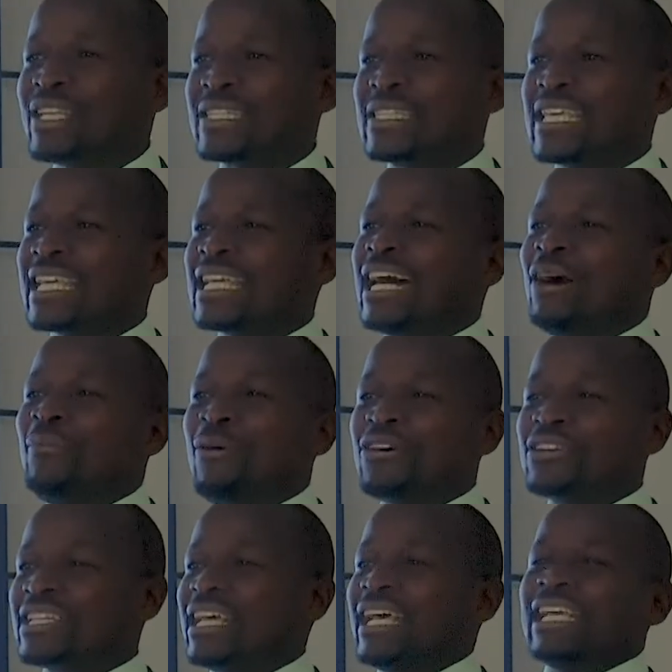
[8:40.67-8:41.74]
is thinking
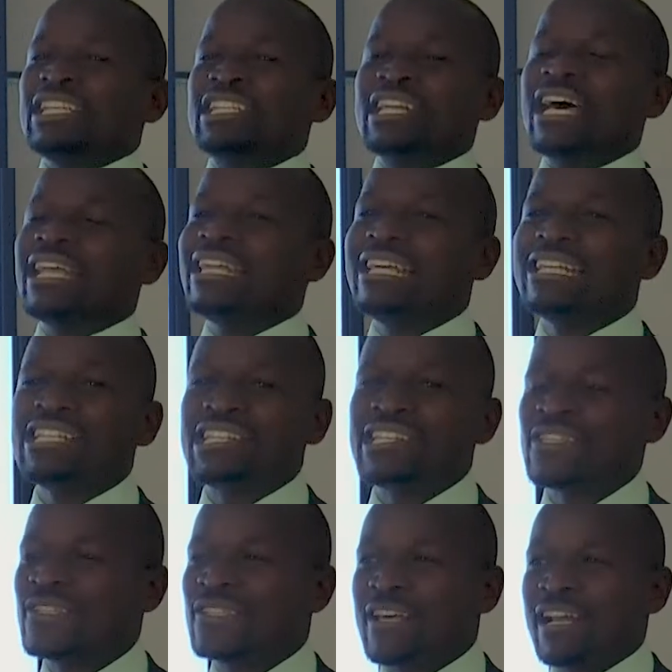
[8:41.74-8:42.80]
about
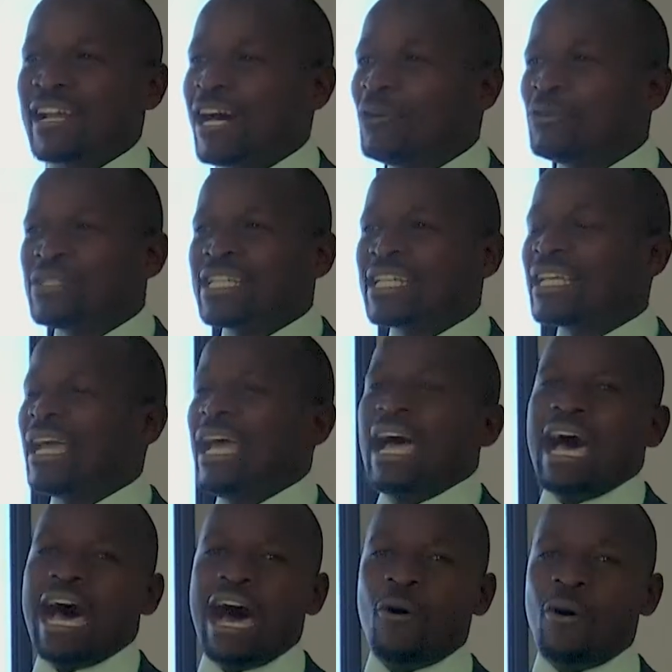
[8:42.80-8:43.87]
challenges surrounding
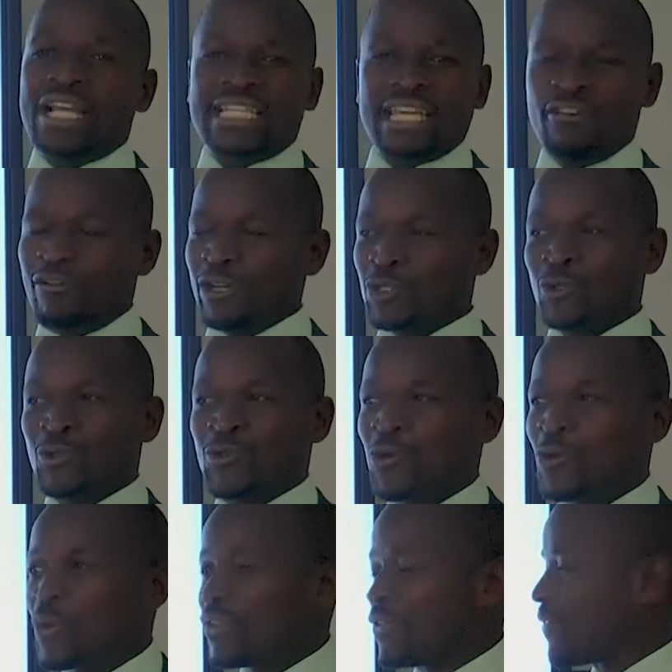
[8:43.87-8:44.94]
whatever to do
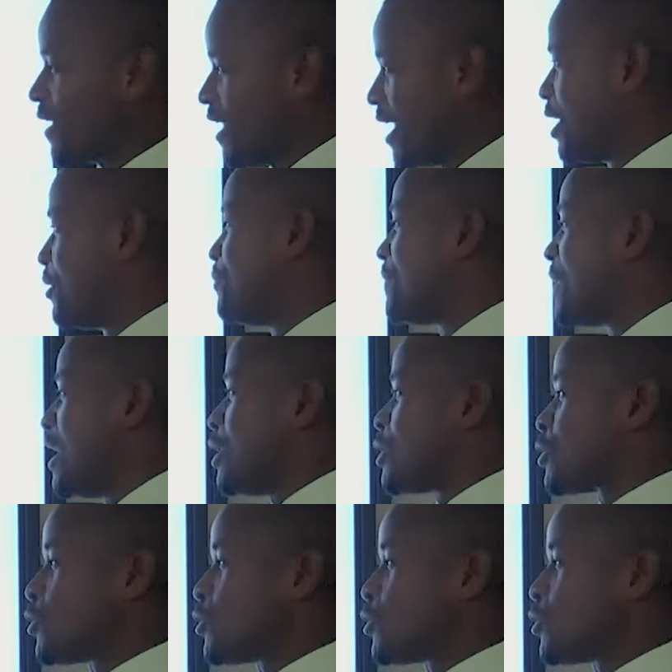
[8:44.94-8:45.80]
with him.